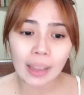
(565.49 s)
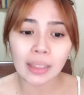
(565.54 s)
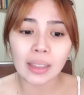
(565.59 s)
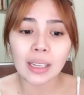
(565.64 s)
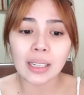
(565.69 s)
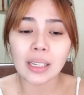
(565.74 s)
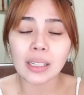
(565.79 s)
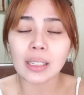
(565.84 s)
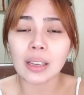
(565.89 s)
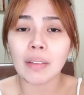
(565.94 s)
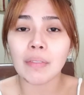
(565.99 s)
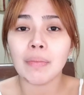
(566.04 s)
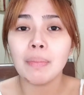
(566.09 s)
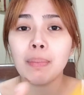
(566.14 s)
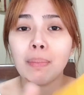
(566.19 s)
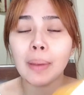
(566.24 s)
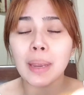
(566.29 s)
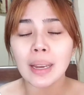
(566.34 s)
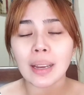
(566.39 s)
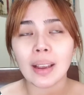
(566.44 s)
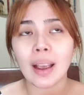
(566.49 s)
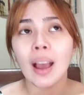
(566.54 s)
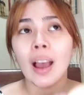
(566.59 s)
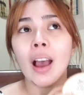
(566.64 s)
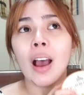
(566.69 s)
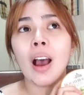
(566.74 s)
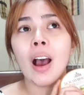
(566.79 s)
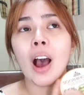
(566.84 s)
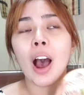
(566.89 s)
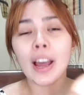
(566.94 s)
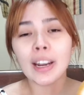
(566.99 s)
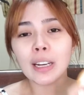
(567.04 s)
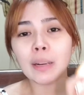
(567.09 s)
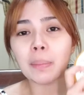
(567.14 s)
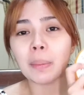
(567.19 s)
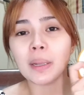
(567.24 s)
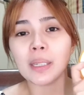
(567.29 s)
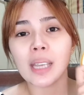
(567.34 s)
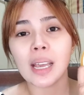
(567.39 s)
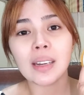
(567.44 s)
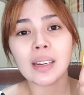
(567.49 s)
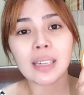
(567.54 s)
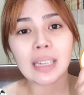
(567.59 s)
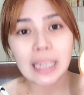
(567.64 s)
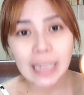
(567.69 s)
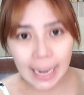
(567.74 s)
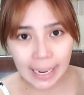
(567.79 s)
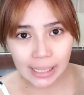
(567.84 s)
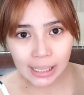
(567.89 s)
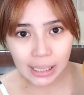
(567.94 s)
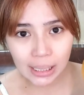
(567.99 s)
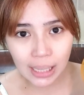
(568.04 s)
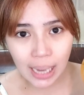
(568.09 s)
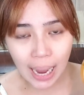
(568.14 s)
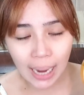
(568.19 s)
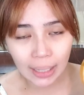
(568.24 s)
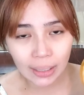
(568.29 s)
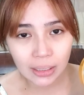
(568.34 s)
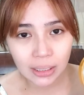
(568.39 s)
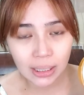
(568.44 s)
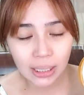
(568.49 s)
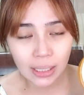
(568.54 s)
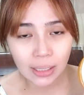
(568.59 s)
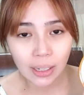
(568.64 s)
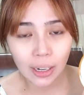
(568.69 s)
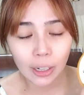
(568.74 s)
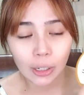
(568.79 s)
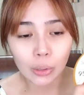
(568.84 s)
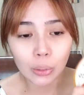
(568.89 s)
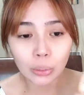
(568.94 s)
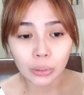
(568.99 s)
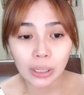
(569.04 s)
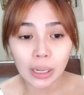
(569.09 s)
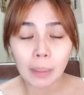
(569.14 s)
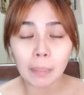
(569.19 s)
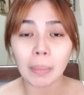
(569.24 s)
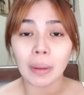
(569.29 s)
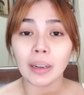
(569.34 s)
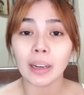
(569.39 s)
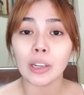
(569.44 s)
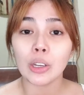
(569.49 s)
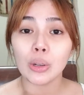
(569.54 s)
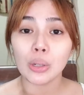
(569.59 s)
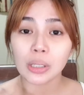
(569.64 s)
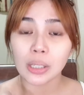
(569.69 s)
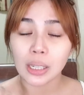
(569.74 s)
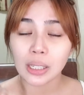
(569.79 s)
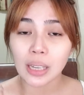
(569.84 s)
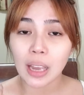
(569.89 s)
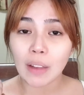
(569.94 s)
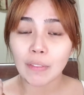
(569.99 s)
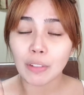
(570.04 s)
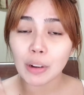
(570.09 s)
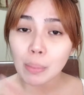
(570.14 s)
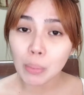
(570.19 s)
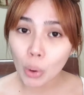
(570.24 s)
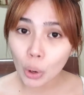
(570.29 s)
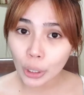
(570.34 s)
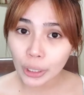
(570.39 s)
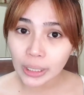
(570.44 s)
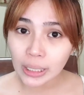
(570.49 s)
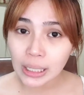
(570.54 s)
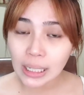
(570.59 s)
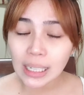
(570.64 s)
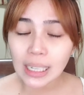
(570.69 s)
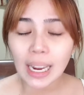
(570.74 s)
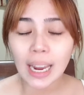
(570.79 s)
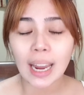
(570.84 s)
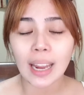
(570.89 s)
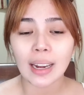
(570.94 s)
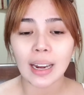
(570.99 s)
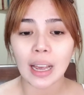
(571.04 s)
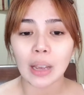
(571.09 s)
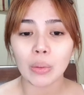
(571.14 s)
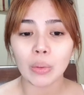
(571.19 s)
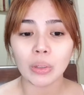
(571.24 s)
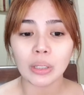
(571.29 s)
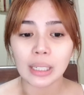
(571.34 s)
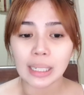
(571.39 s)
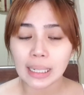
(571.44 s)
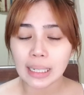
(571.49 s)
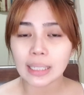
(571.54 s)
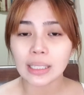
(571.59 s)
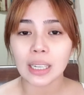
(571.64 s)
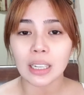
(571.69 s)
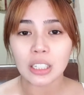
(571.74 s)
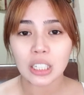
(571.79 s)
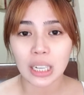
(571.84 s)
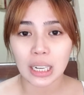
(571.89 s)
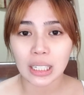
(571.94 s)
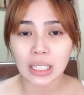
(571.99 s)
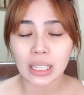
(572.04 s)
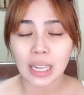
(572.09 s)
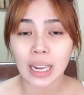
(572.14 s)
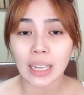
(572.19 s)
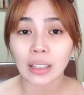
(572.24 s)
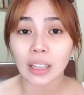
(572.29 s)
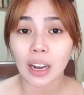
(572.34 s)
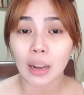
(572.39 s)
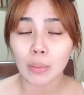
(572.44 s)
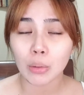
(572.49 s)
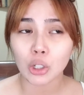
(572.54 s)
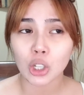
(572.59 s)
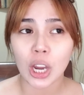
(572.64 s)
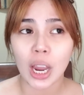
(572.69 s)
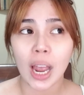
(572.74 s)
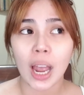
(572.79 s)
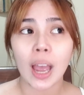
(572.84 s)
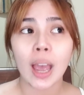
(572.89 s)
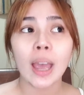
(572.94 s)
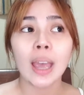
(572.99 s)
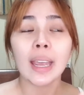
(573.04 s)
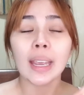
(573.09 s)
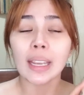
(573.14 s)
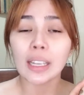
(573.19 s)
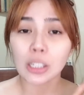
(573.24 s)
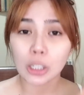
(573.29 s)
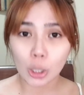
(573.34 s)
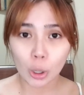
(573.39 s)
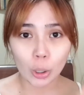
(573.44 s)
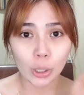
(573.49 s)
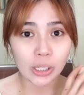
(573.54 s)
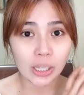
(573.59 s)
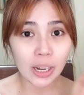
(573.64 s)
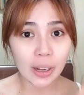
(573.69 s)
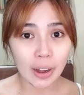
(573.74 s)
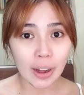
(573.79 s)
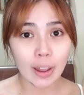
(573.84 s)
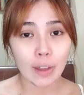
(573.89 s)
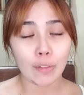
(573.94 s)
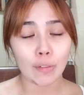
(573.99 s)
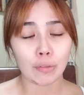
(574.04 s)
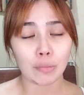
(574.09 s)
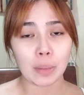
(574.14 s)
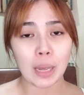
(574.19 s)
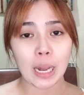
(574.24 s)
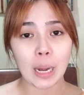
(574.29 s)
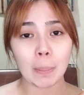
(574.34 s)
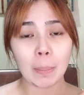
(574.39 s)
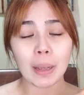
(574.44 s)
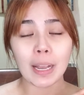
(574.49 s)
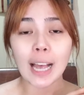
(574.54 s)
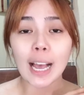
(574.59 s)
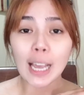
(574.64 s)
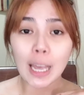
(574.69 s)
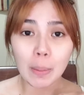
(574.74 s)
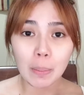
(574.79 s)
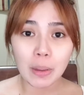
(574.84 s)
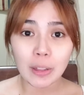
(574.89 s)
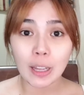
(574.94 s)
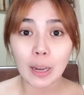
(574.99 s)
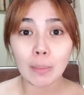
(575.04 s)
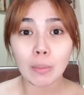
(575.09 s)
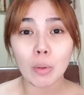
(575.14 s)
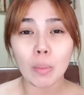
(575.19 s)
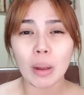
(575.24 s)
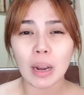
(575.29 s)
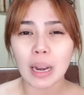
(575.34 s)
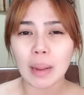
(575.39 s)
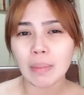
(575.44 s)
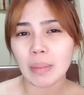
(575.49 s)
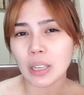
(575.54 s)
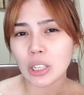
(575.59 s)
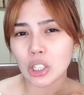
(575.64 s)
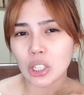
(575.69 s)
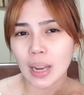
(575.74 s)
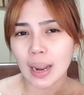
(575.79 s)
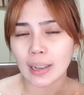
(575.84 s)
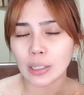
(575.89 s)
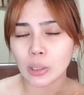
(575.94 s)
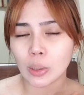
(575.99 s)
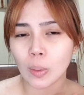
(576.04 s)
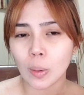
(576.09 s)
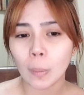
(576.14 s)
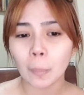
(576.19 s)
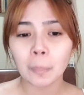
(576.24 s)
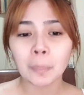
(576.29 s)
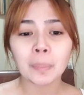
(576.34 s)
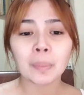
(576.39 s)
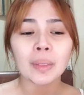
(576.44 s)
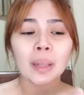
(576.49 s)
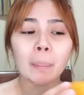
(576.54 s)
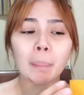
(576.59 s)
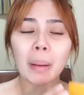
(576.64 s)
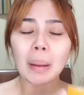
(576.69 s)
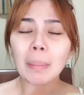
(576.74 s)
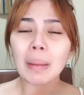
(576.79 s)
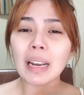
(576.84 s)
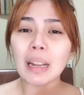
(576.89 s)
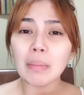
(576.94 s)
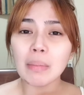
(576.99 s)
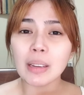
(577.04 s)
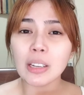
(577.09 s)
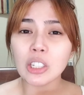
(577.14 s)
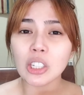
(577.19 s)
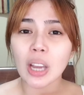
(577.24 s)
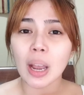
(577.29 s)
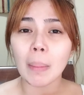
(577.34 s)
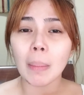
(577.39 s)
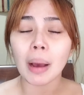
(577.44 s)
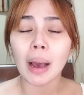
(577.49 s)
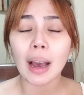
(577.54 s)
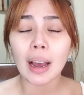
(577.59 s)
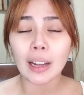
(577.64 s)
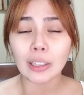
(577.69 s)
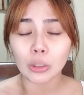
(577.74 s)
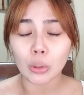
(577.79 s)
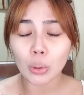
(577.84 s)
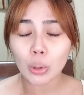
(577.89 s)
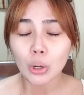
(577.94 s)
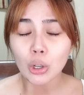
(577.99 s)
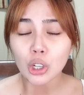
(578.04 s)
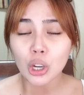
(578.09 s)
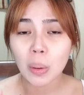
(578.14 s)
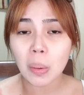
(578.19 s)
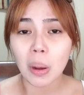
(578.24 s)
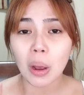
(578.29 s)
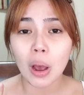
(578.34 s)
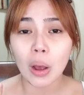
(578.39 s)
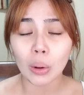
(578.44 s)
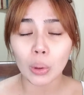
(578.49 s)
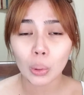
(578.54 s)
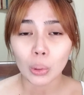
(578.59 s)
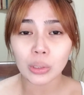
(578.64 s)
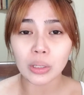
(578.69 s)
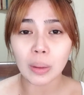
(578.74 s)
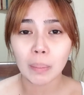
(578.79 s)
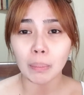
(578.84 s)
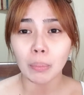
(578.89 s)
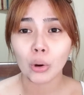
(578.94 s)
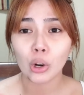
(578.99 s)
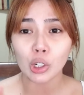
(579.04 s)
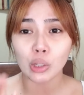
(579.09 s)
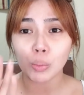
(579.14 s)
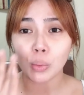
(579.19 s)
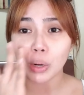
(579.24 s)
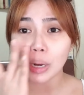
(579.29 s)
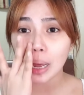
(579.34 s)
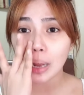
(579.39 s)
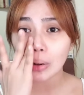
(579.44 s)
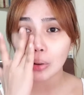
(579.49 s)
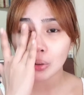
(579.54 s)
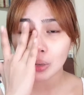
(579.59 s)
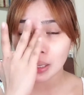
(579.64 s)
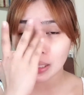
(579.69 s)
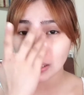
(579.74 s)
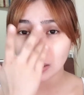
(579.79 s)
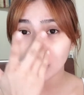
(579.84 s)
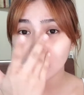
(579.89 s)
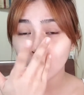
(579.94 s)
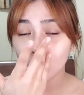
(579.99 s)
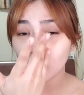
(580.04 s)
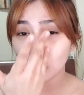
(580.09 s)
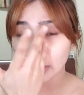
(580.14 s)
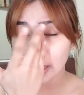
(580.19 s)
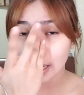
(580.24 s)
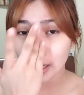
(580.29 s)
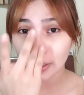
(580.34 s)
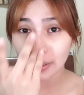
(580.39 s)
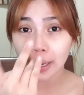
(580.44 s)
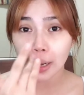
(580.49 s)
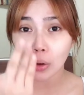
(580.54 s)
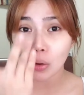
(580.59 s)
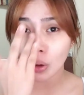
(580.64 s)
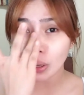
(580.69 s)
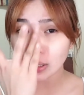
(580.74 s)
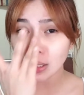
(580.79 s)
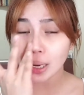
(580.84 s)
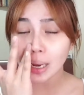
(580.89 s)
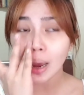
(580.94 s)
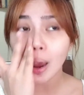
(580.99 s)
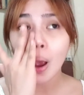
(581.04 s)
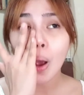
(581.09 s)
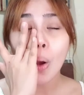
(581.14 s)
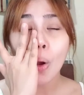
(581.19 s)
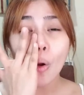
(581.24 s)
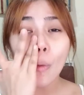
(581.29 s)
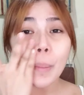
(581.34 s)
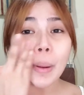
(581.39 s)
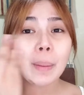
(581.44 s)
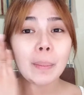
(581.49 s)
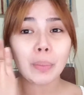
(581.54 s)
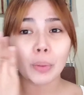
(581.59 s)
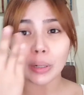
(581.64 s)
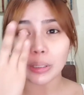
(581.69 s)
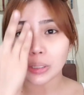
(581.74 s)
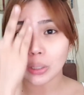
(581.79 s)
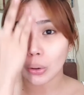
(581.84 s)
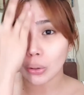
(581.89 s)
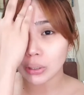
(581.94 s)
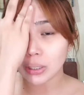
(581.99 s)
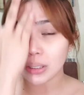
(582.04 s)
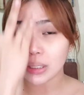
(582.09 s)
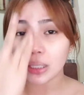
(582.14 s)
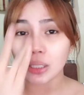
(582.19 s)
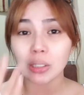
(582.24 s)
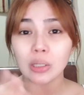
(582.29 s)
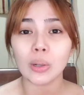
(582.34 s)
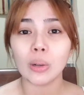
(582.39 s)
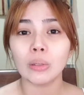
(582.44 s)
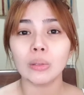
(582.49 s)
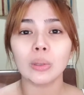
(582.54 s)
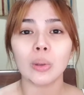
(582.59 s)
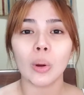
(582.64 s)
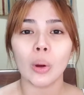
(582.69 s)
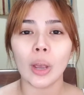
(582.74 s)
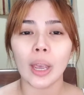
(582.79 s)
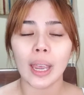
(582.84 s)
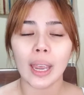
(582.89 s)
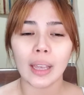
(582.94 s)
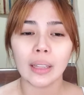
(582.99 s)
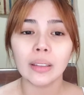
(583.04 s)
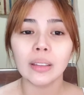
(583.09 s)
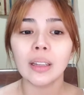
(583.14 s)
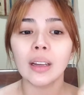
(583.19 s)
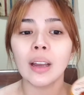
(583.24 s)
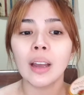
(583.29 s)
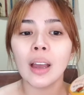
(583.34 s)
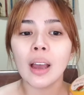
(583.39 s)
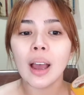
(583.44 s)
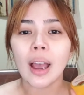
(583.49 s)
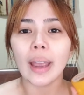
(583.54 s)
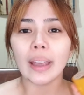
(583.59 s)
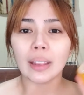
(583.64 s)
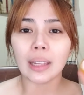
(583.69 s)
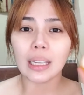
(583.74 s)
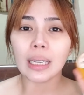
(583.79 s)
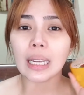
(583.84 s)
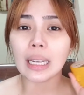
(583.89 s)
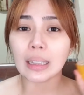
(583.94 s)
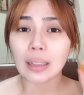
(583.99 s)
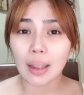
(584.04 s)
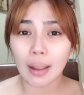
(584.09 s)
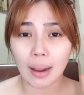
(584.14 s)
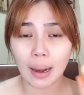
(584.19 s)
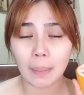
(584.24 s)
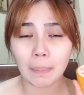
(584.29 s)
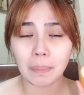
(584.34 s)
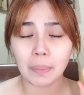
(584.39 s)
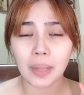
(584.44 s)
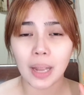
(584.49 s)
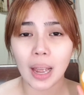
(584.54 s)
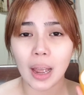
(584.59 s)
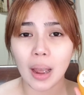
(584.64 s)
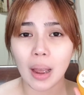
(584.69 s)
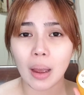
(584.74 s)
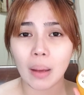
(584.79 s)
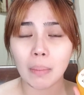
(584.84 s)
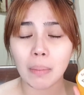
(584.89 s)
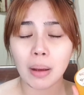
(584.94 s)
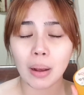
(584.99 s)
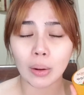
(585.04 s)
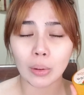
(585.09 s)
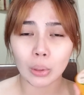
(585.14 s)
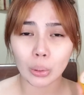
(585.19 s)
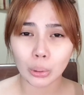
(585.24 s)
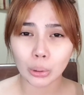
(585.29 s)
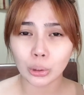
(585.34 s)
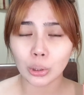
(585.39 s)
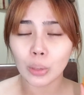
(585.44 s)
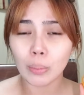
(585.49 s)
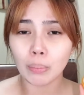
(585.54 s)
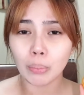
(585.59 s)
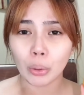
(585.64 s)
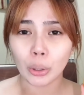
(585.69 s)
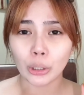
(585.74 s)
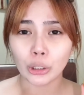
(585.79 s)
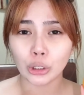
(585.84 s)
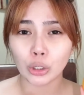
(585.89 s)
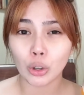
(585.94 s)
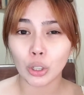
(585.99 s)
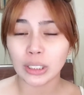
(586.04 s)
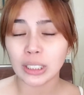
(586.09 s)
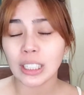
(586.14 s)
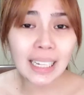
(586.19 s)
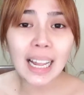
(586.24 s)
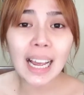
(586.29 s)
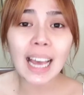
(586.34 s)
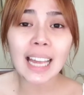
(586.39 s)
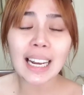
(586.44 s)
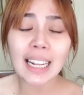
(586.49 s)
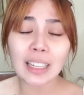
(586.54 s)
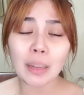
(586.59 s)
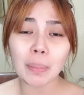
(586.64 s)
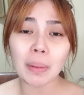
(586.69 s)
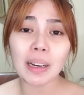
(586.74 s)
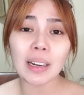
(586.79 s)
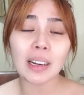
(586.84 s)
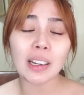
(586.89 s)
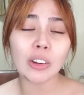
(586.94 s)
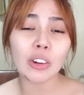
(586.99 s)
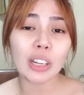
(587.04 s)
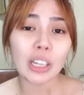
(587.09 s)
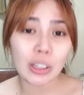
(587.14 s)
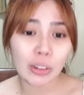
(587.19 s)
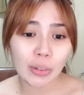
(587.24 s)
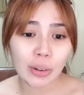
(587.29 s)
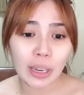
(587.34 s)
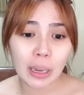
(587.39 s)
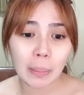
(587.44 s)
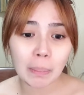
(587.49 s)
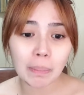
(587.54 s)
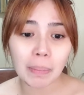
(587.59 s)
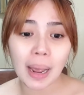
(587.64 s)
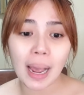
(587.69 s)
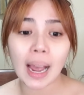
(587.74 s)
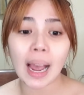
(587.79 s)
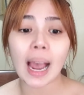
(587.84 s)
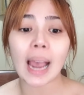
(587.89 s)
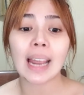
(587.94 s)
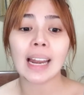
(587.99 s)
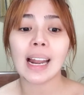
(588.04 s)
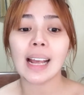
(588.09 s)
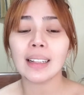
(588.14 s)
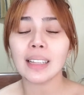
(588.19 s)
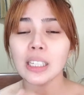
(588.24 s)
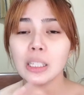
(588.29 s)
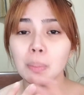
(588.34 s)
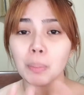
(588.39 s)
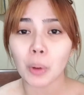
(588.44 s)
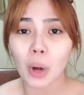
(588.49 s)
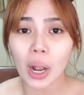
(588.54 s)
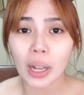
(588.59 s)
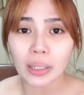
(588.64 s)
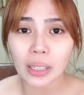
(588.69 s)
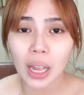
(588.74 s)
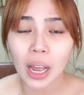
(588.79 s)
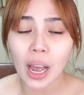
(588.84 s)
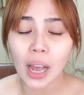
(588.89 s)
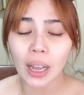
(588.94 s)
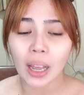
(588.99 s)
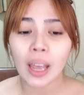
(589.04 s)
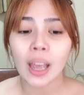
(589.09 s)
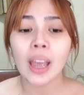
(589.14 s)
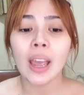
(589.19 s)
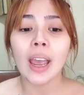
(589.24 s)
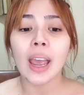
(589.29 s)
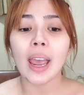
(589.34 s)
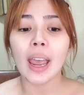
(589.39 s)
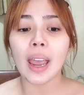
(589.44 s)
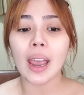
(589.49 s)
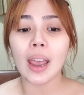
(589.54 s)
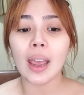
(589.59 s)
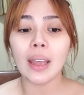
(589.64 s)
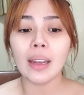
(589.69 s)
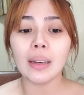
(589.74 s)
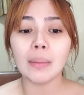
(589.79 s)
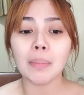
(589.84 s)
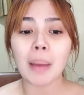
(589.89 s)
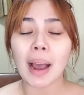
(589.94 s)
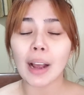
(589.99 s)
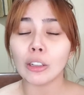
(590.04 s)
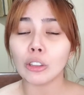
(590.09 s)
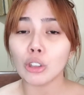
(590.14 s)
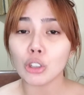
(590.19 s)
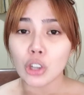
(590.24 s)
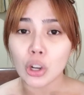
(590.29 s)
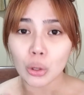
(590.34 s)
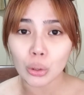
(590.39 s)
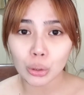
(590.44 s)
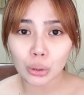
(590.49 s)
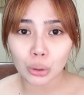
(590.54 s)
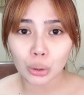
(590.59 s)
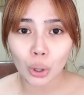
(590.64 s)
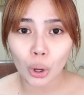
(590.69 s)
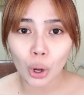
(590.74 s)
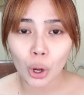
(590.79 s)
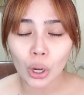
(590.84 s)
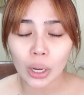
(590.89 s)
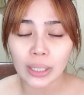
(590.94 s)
This is a big 100% yes sa aking skincare routine, but I use this every morning and I would really suggest na itry mo siya i-store sa ref para pag gagamitin mo malamig siya. So, pag malamig siya, makakatulong siya makaklose ng pores mo lalo na sa nose area. O kasi open pores ako sa T-zone ko and I think it helped na maklose yung pores ko. Kasi na nga natin paliligoy-ligoyin pa. I like this product and bakit ko siya gusto?